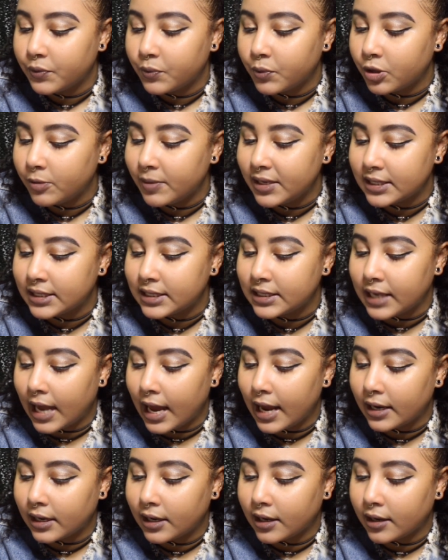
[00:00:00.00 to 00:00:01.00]
what do you mean
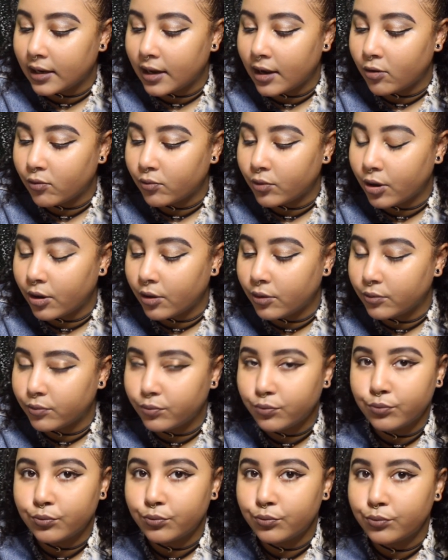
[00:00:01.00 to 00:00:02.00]
signing i don't know
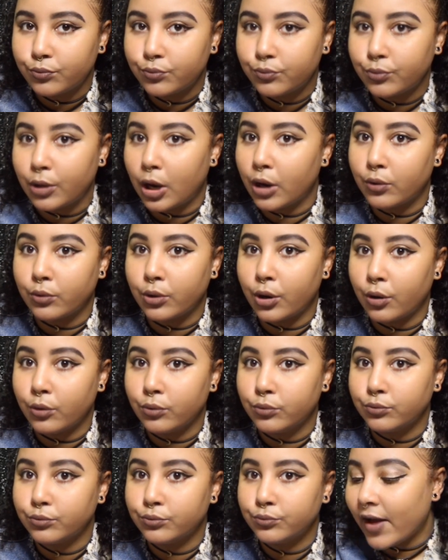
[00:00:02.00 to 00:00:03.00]
i don't
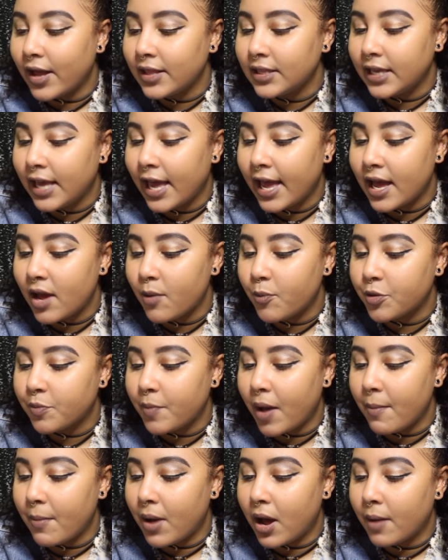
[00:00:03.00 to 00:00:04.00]
know Finally hang up with
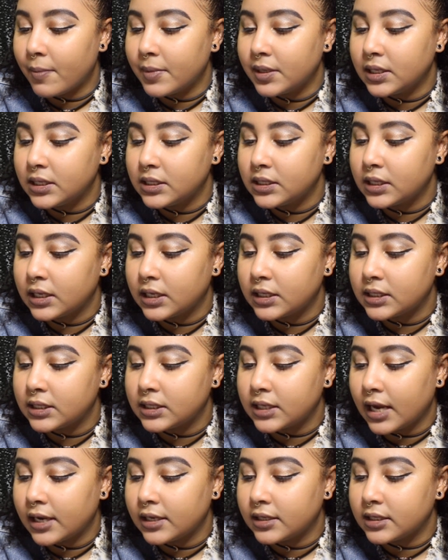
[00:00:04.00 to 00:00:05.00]
my mom and this nigga
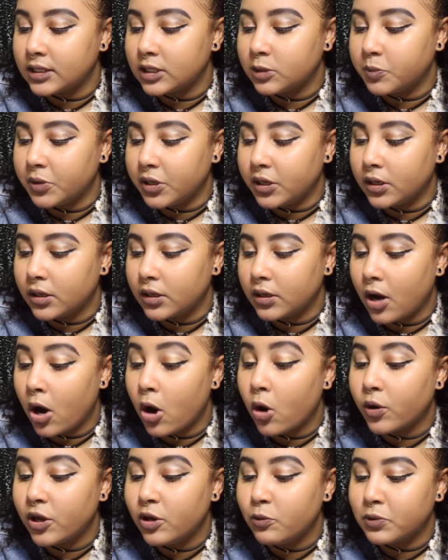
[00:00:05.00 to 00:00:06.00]
decided to speak.
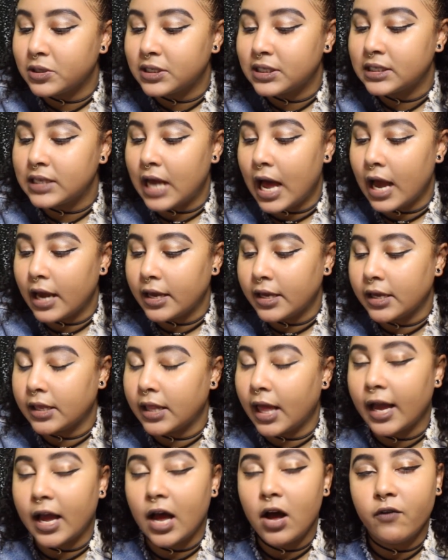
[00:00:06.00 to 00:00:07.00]
Oh, he was sighing,
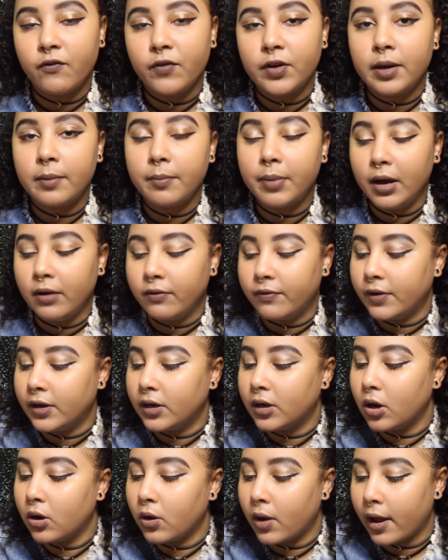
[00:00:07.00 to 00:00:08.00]
like huffing and
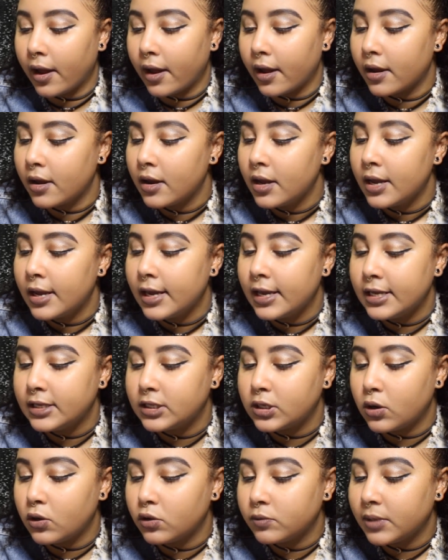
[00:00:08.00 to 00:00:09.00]
puffing. Okay.
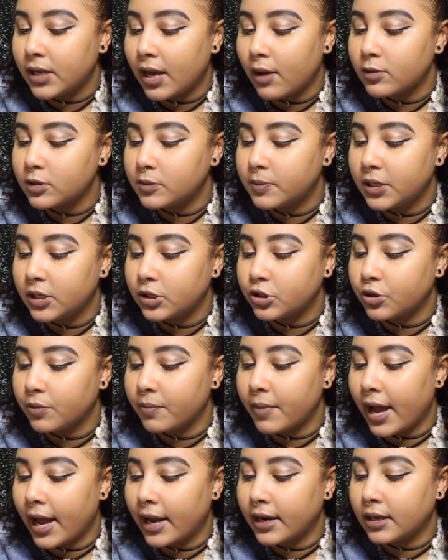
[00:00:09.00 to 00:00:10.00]
He told me I was being
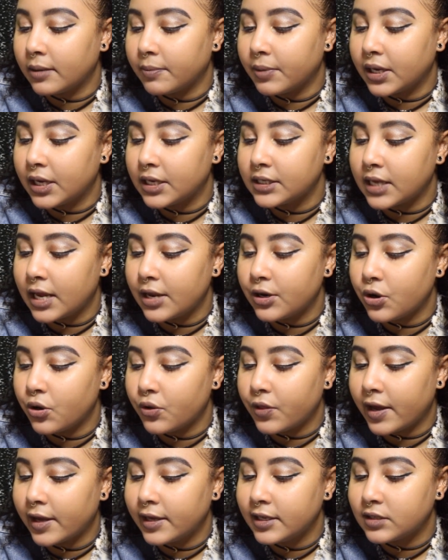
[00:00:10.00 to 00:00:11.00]
dramatic because I
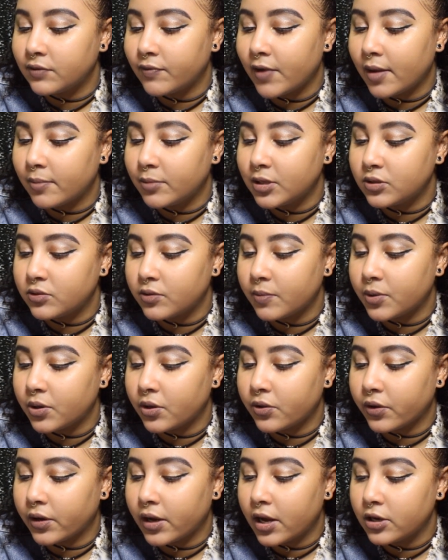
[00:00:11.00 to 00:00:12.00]
know that his family's from
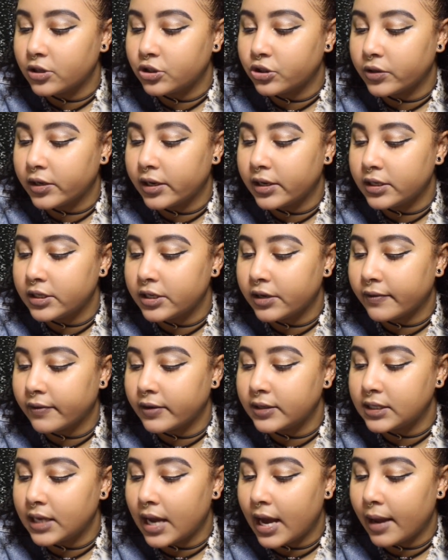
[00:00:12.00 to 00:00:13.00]
another country in a
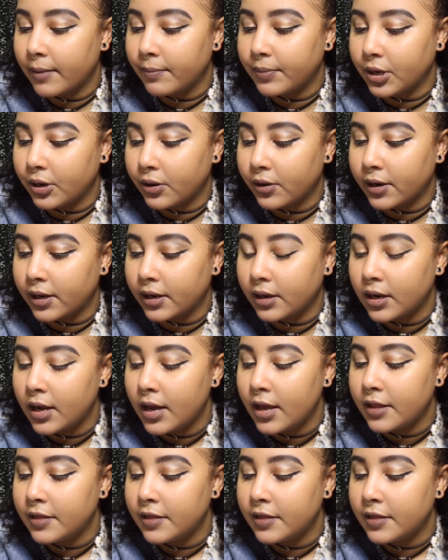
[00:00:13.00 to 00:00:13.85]
different time period.